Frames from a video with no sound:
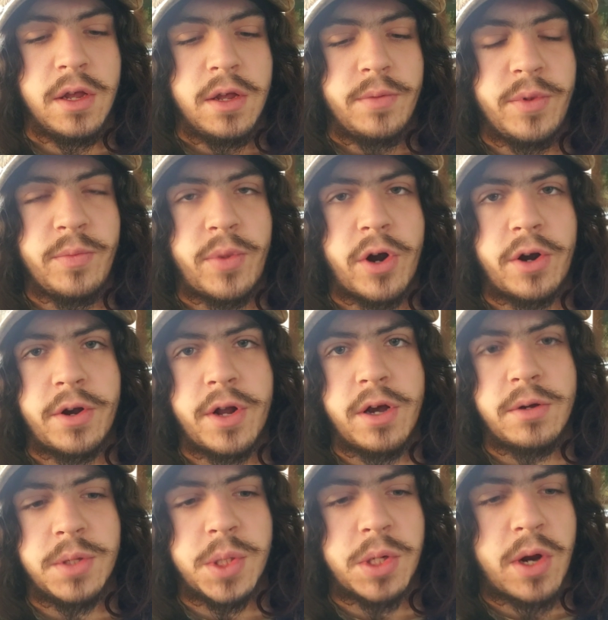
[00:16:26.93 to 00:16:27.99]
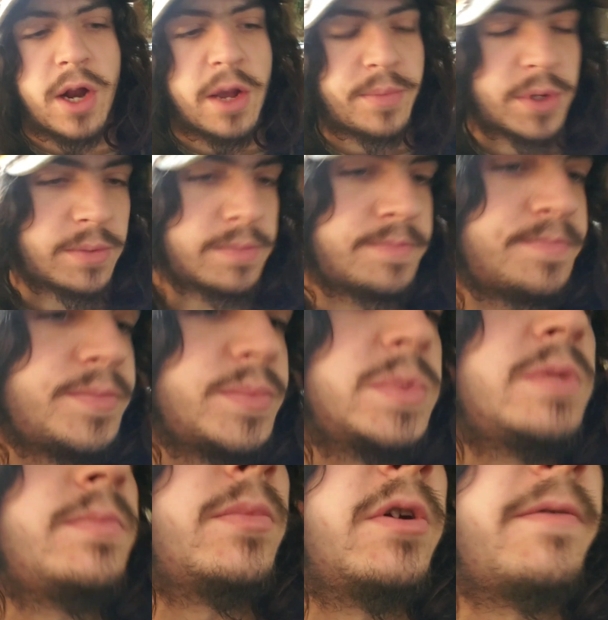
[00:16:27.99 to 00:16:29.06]
be parted out and scrapped.
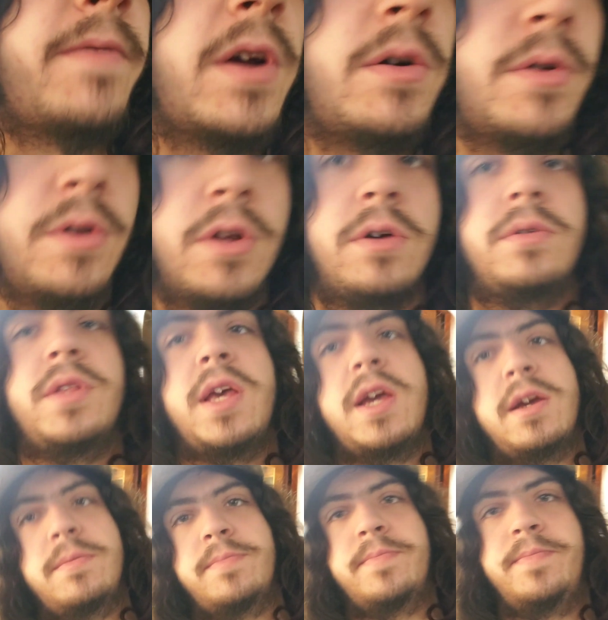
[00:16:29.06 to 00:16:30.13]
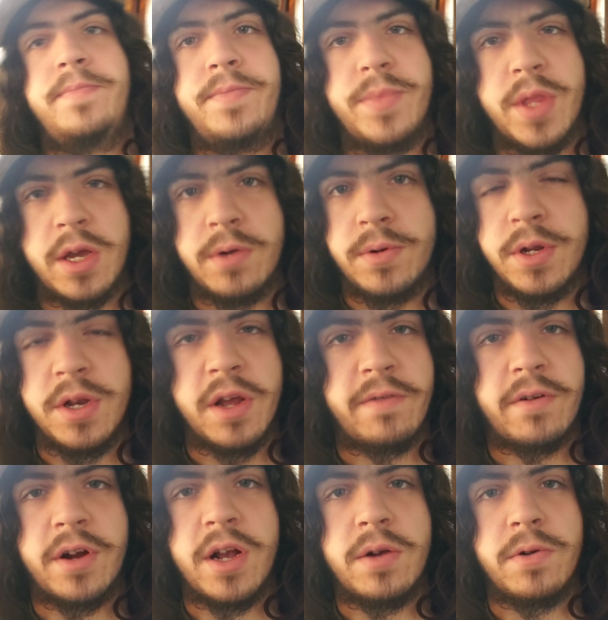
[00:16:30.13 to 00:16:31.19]
But if I would have known that, I would have
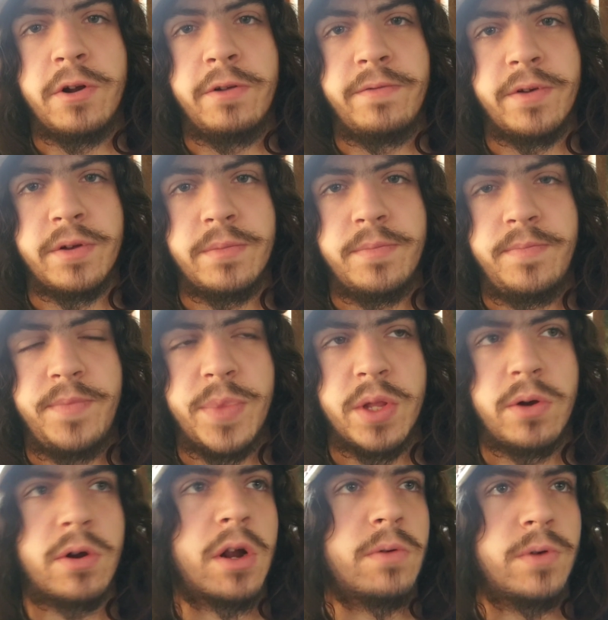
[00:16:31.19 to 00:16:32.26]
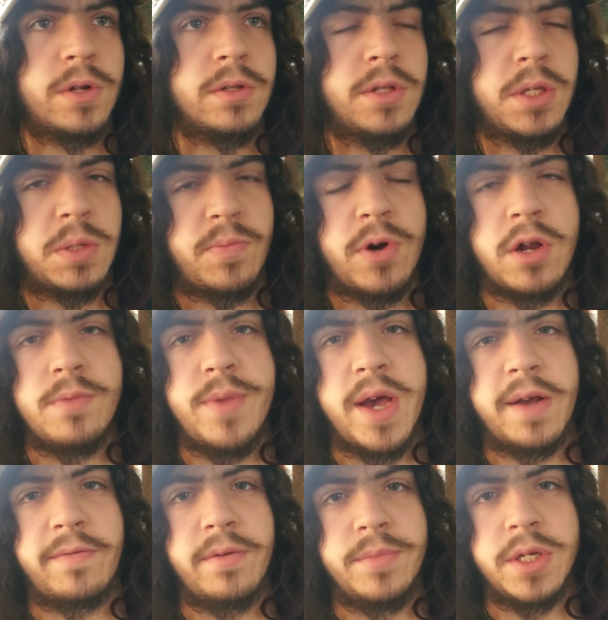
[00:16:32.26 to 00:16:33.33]
never got rid of it. Or I would at least bought it
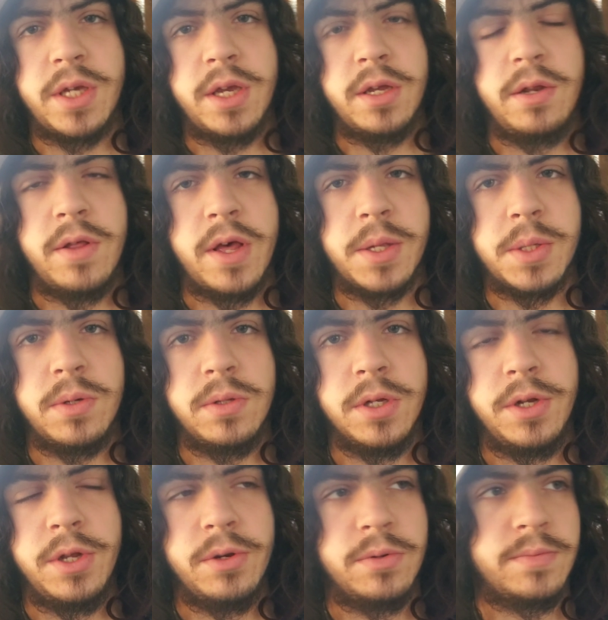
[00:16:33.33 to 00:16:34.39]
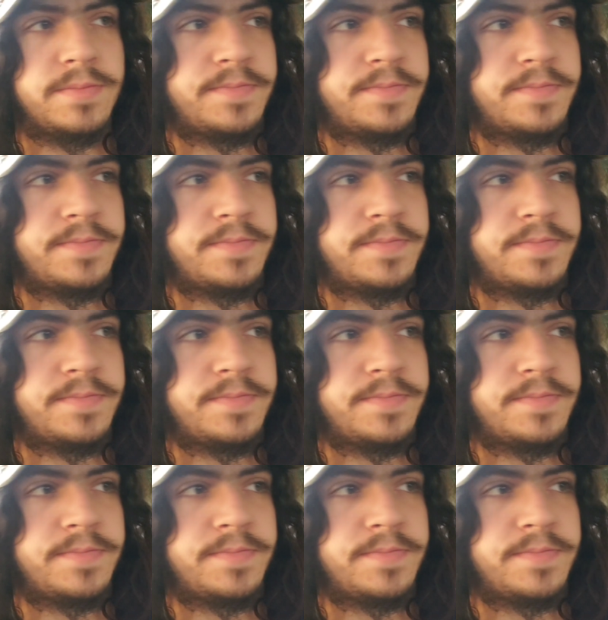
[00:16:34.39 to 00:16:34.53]
back from the kid that I sold it to.